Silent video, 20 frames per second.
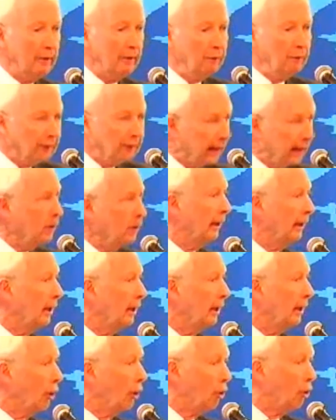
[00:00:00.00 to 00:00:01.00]
very
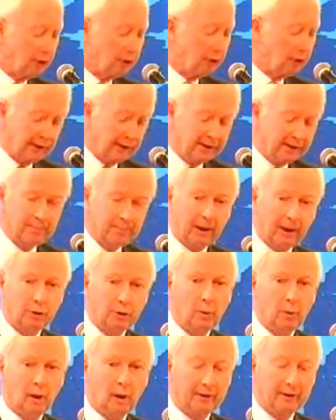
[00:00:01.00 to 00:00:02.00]
quickly alter this by
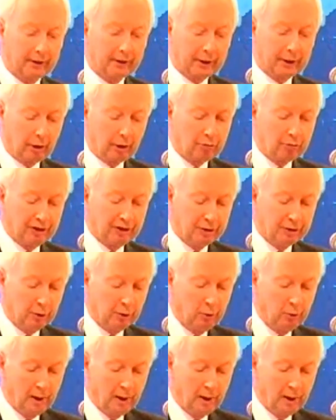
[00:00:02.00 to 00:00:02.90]
doing what other countries do.